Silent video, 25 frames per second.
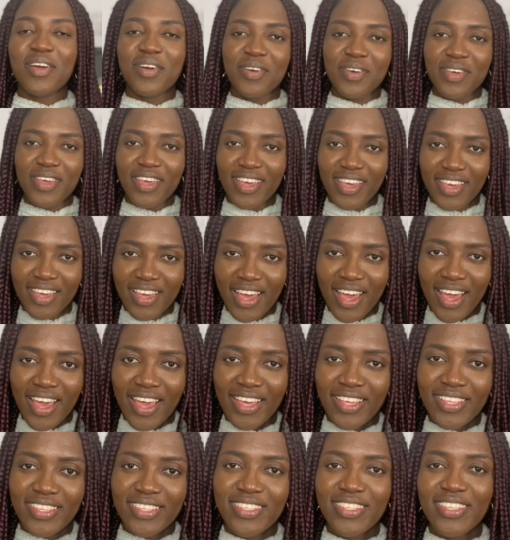Okay,
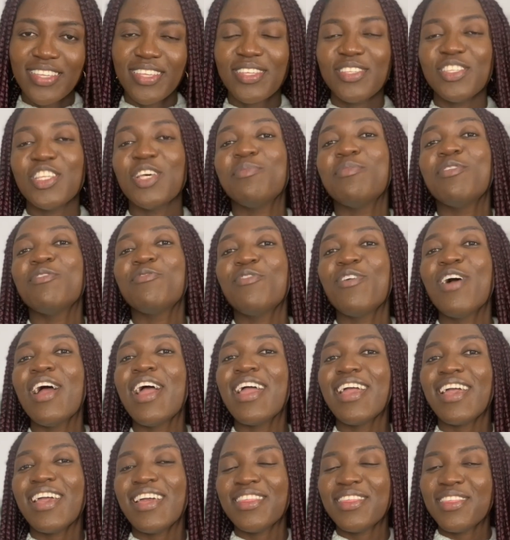guys. So before
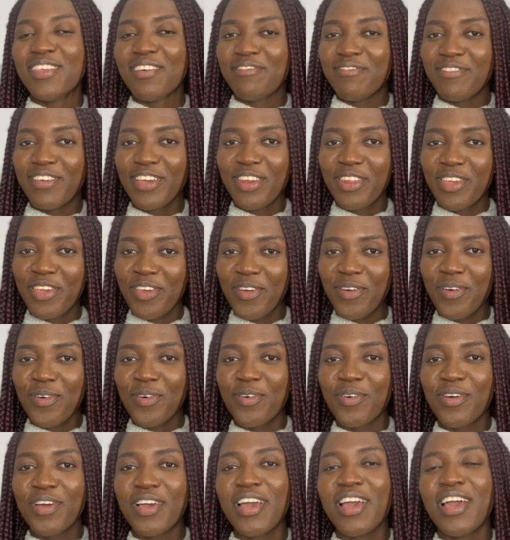I end the
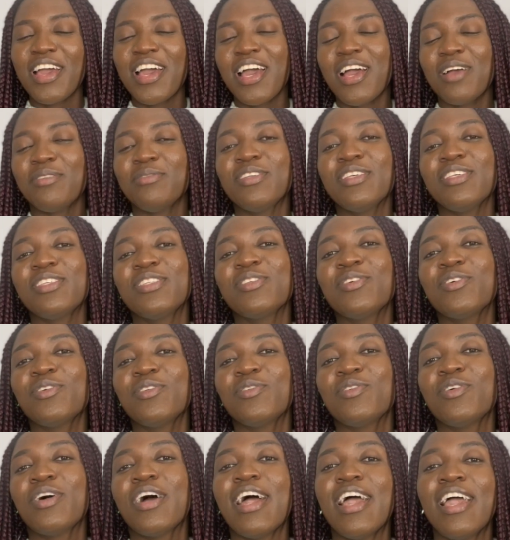video, I'm just
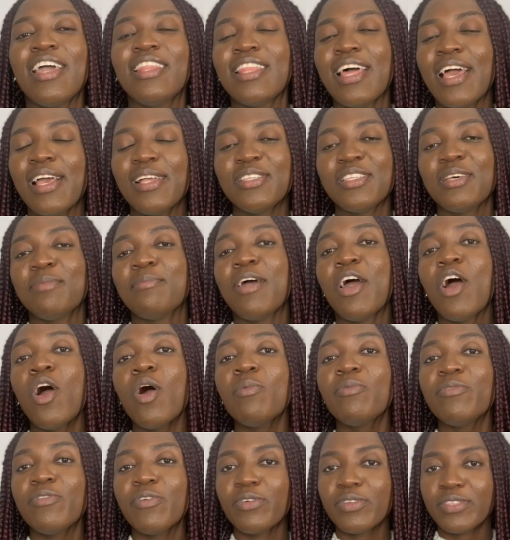going to highlight some
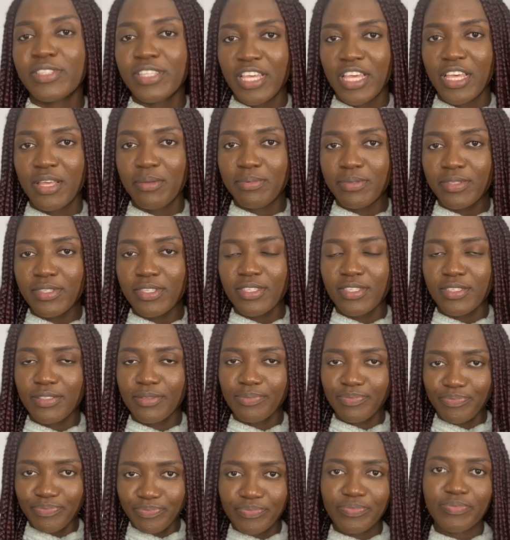helpful tips.
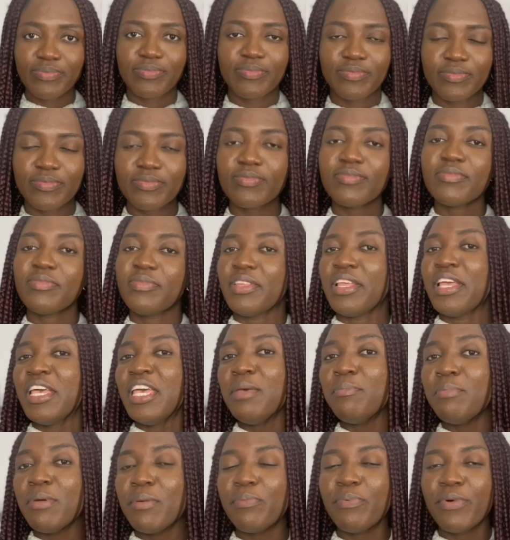
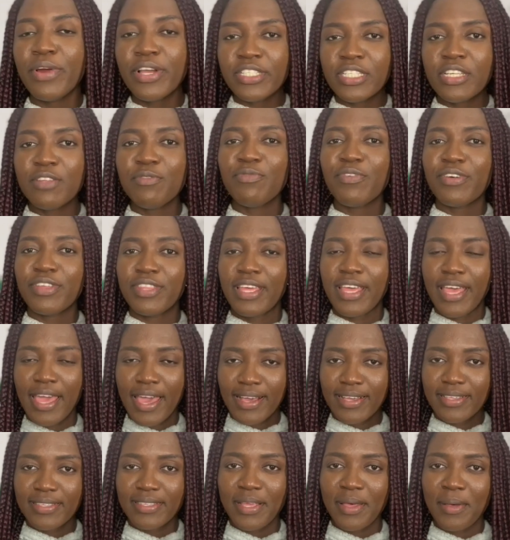In preparation for the
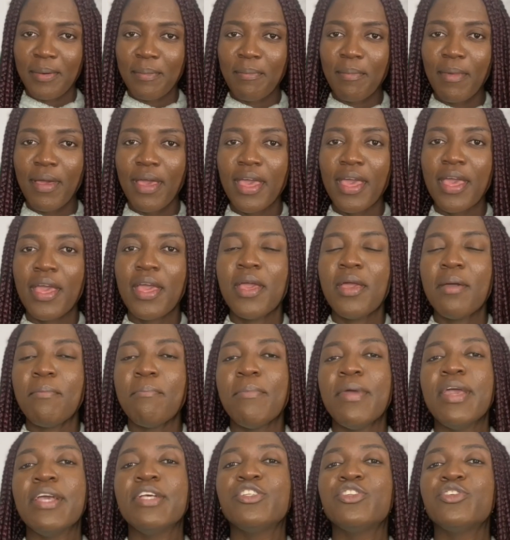exam,
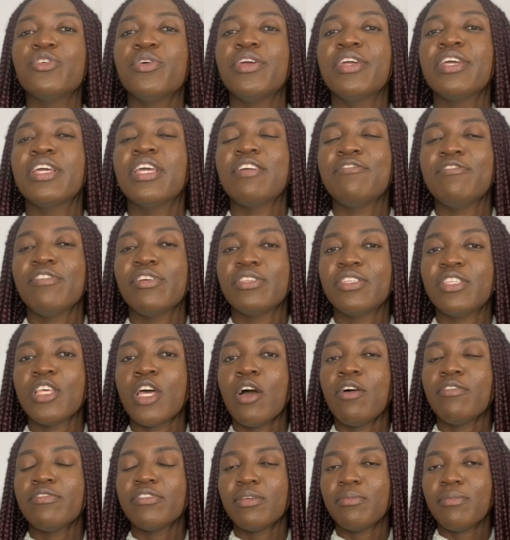make sure you give
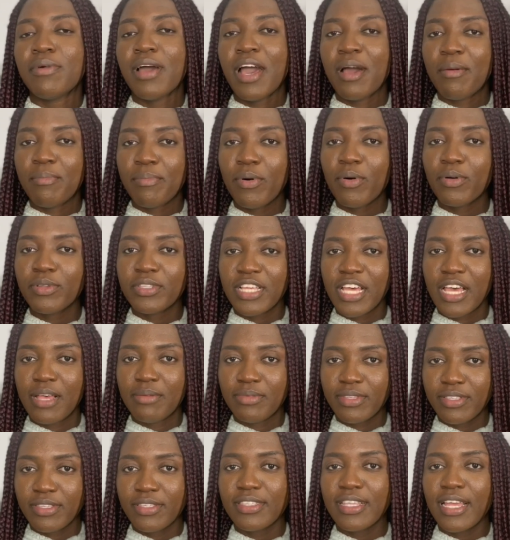yourself some ample
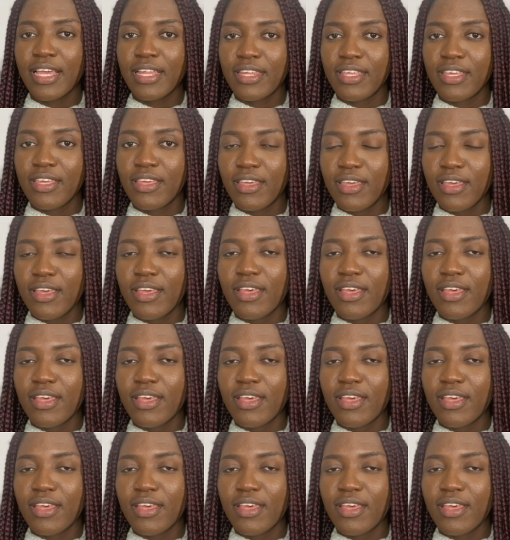time to study.